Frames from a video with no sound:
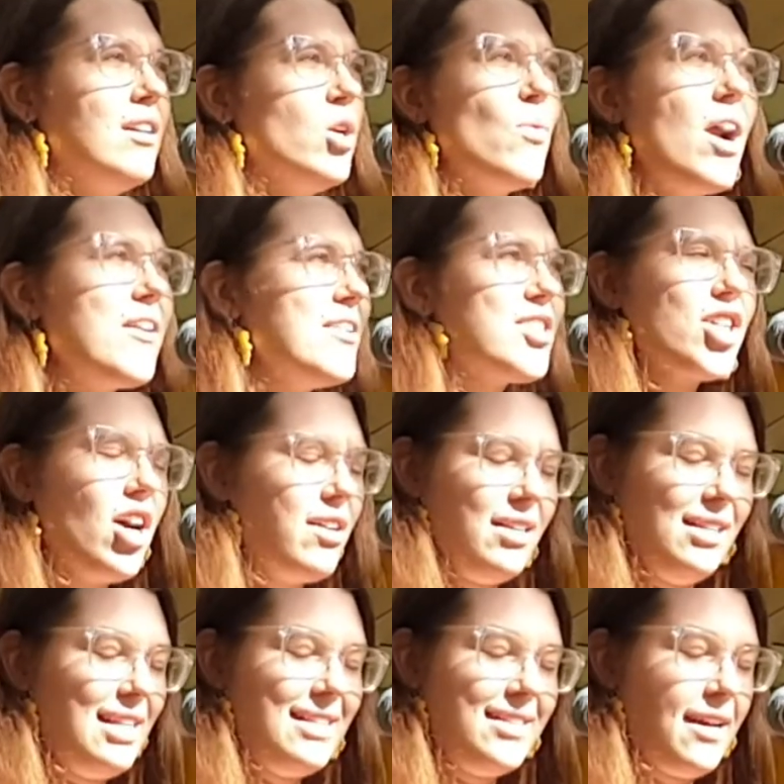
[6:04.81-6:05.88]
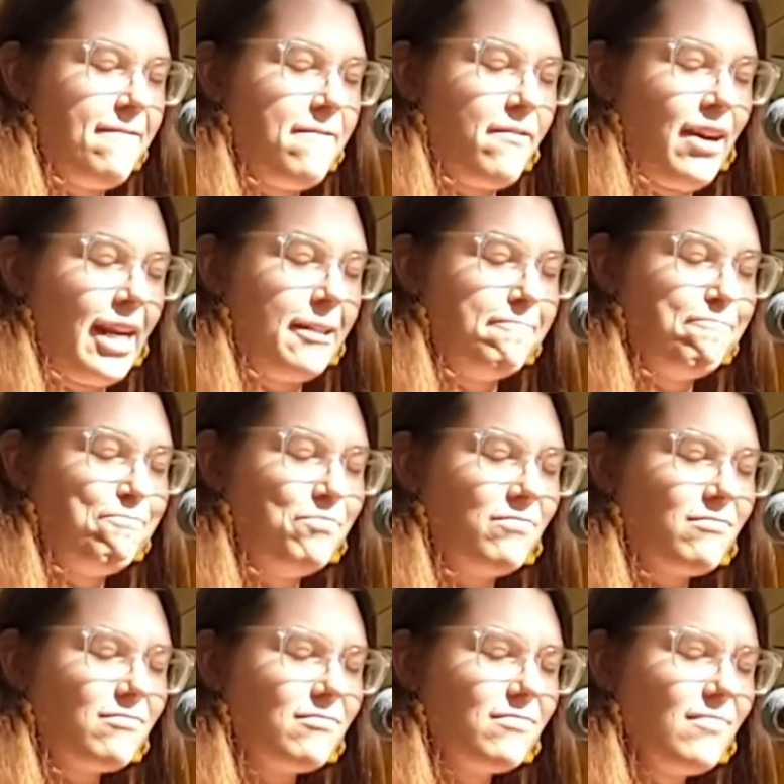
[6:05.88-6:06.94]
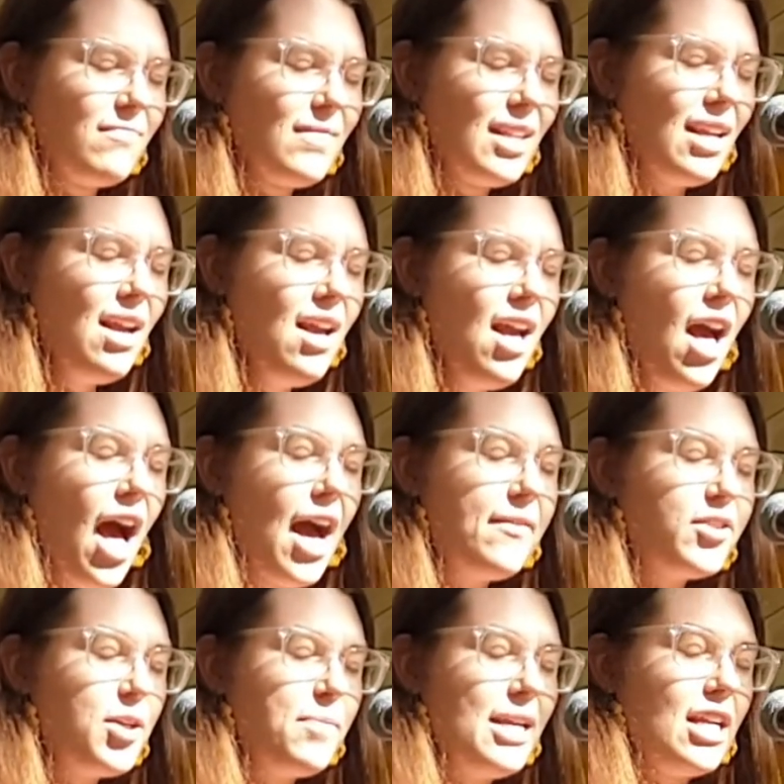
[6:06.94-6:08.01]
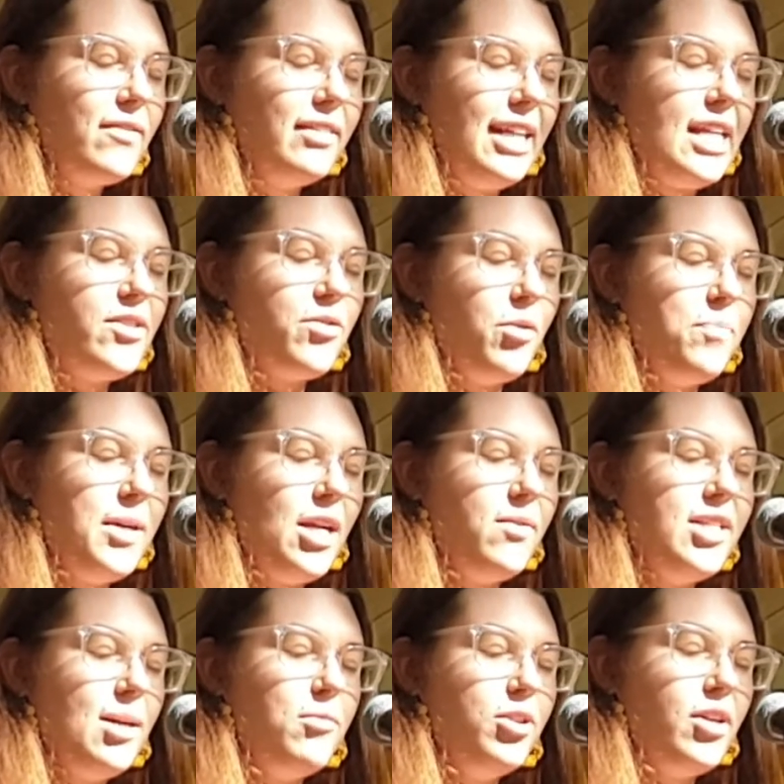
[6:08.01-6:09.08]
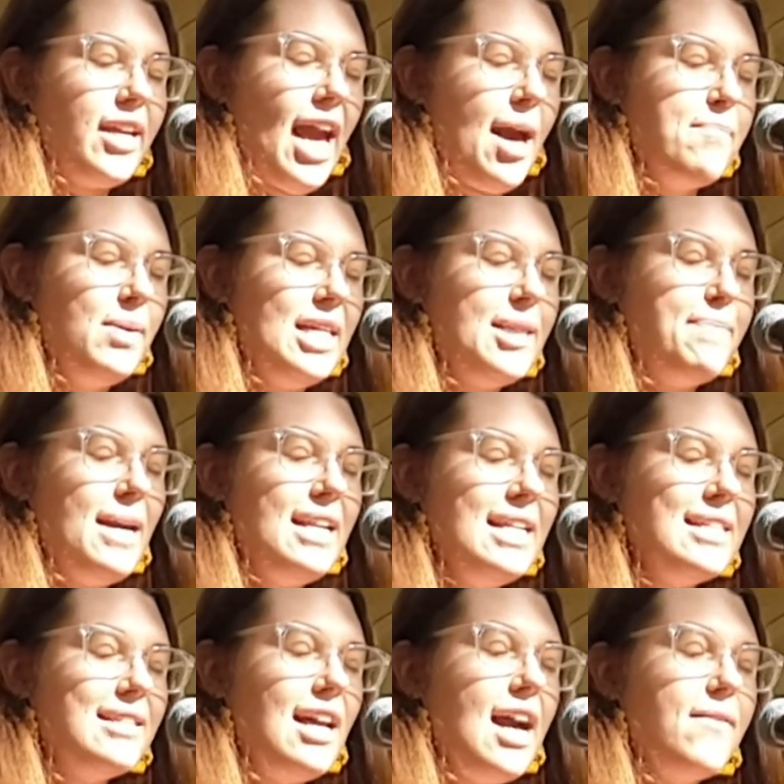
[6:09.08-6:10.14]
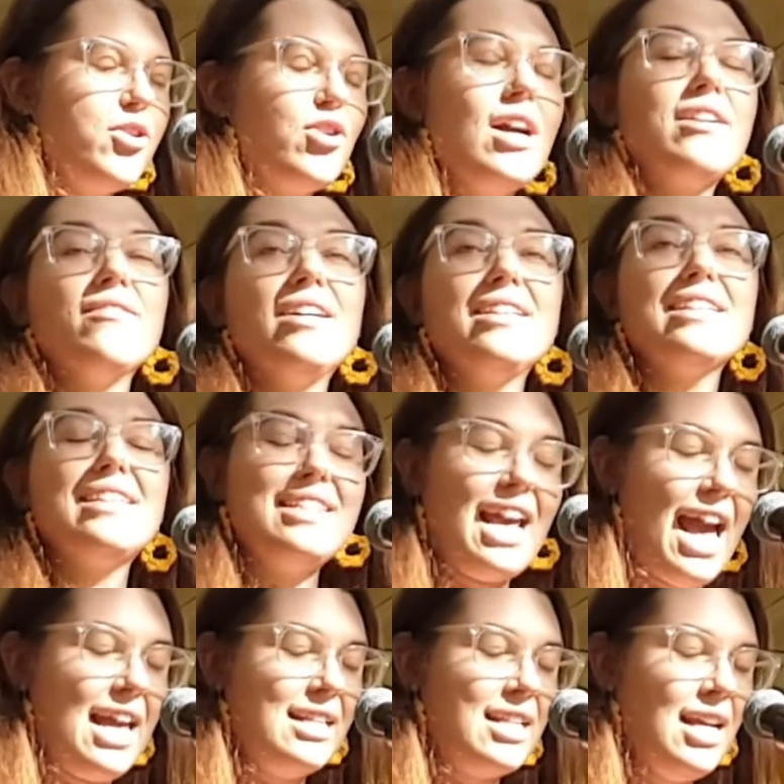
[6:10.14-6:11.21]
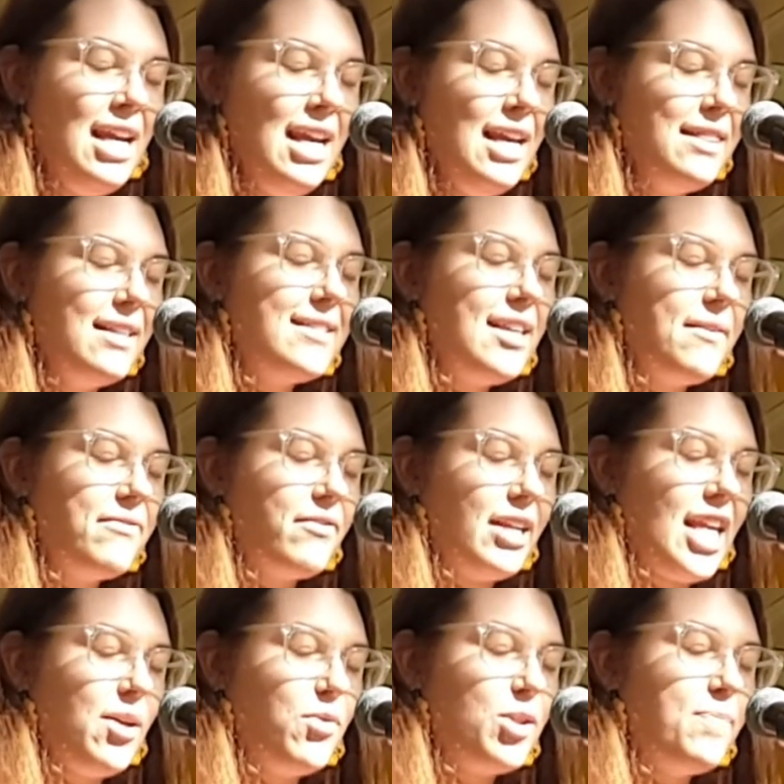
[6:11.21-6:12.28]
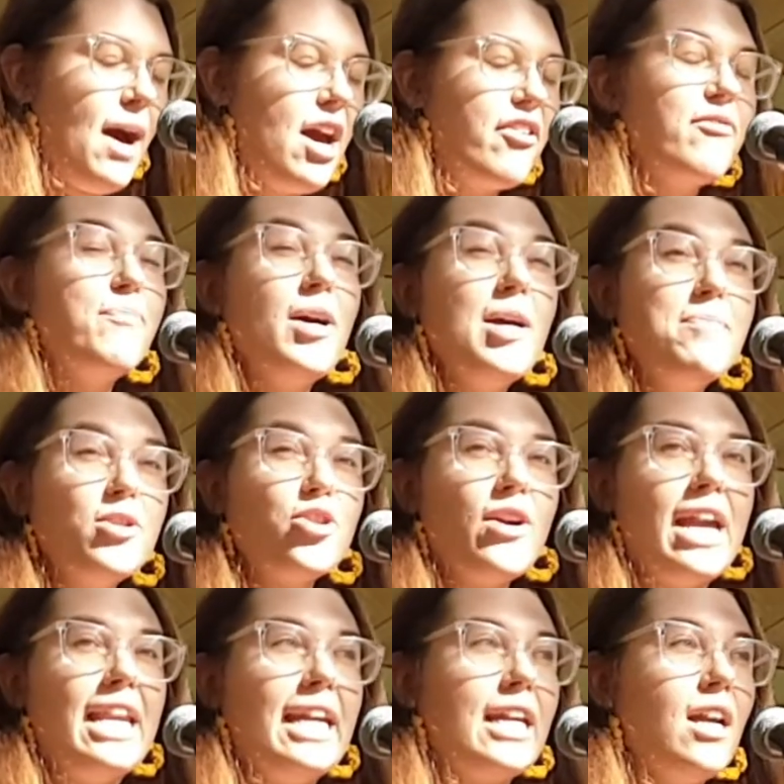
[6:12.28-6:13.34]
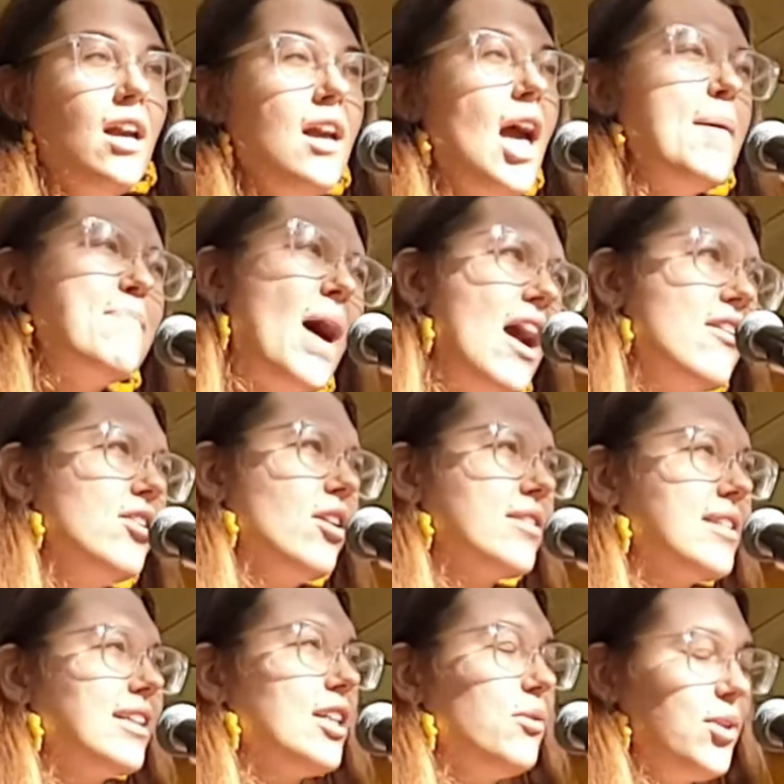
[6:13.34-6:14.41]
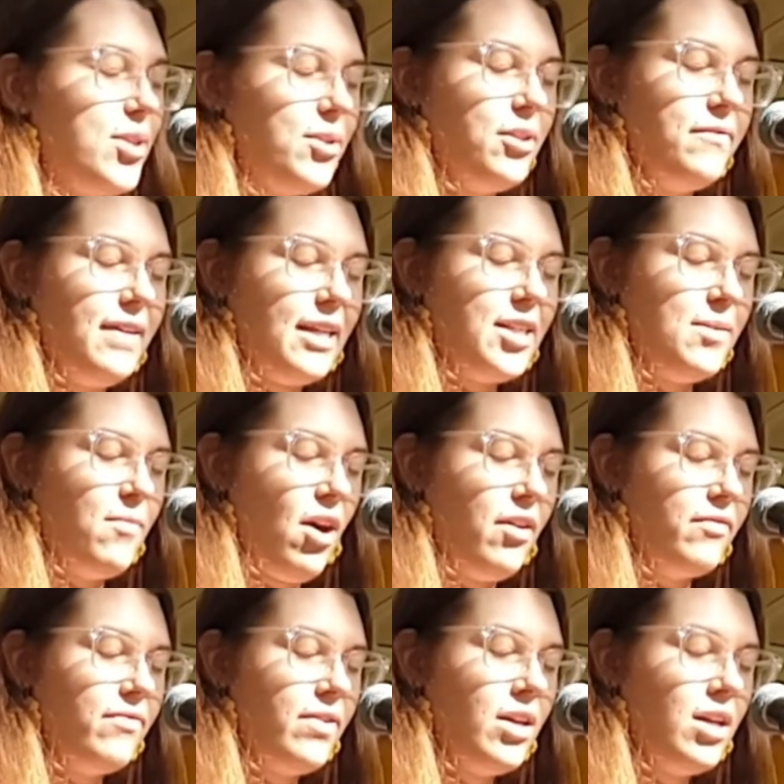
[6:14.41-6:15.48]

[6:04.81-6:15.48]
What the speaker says: Where is God in this suffering? After being released from a POW camp, he spent his life trying to understand the suffering he was part of perpetrating and paradoxically also a victim of.